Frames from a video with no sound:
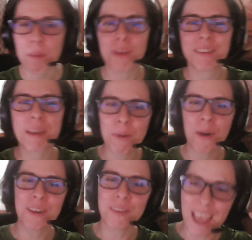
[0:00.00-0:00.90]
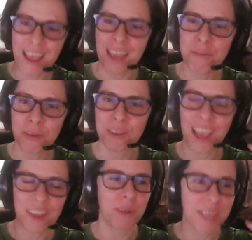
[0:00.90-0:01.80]
most important info
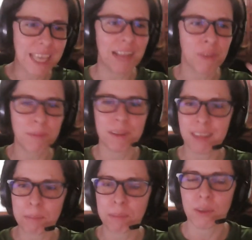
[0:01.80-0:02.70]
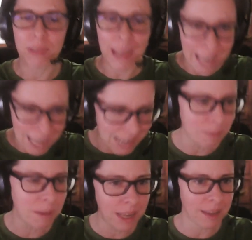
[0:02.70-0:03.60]
that you will get from this episode: how
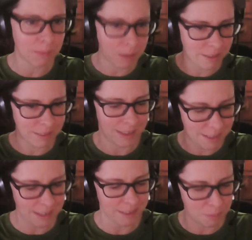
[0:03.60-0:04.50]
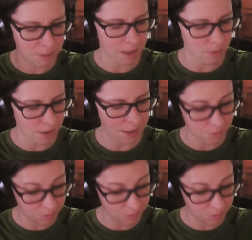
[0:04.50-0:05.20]
many husbands did Elizabeth Taylor have?